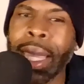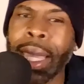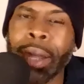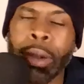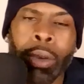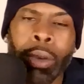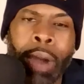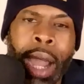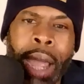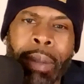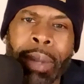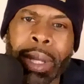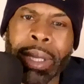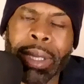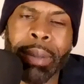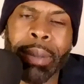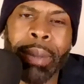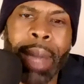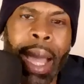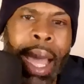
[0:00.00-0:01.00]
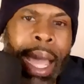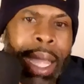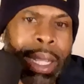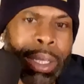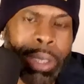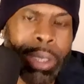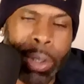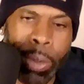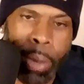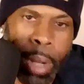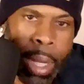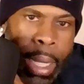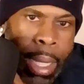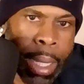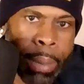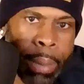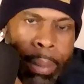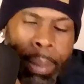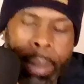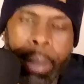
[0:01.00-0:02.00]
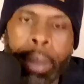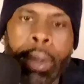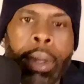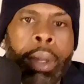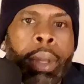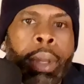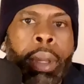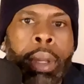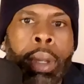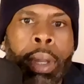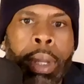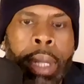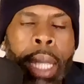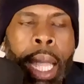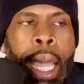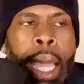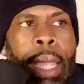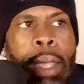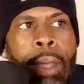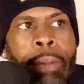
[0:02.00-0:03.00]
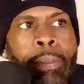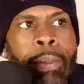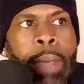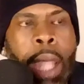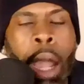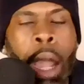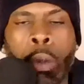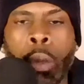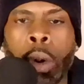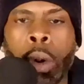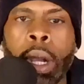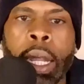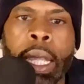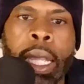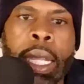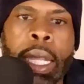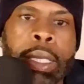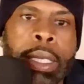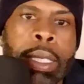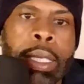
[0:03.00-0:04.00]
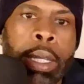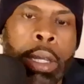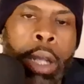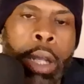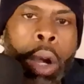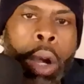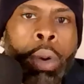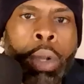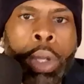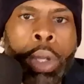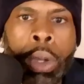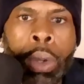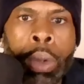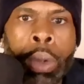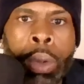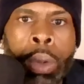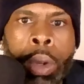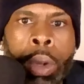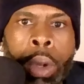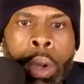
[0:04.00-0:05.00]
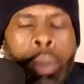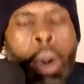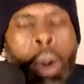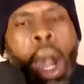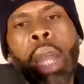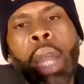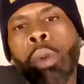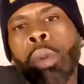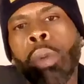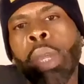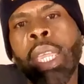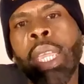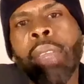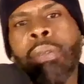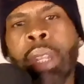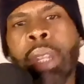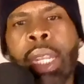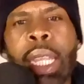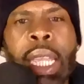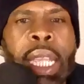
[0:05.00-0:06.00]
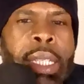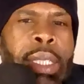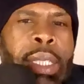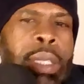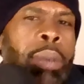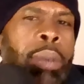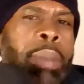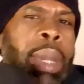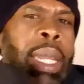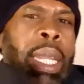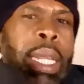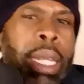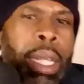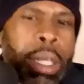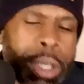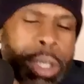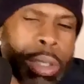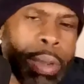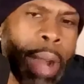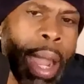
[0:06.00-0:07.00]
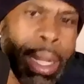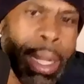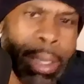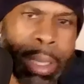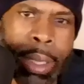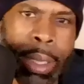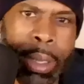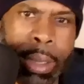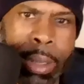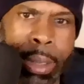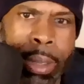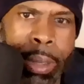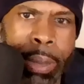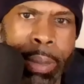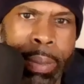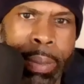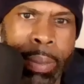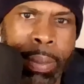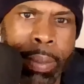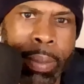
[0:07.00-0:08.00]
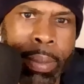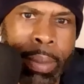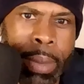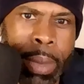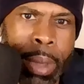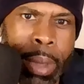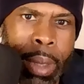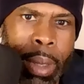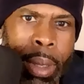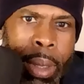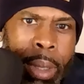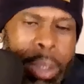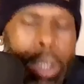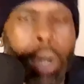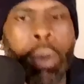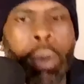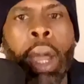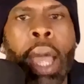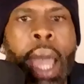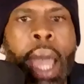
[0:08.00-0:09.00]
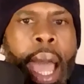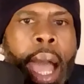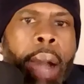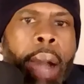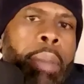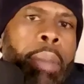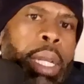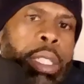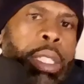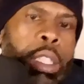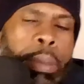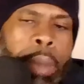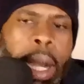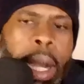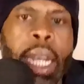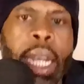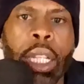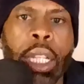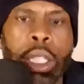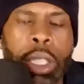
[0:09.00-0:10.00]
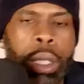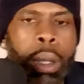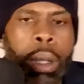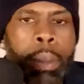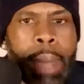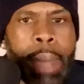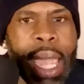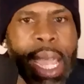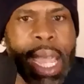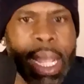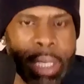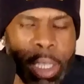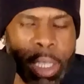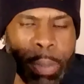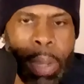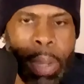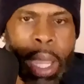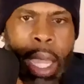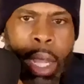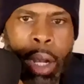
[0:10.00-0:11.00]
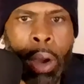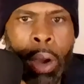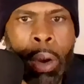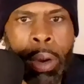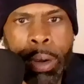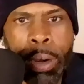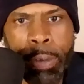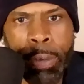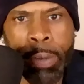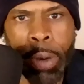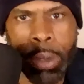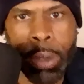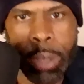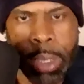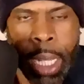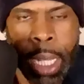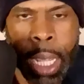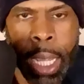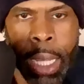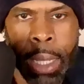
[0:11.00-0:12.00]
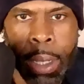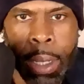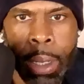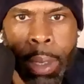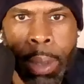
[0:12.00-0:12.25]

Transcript: grabbing some ice cream. Like, I want to get to know you. Why do we even need so many distractions? So, how much money should a man spend on the first date?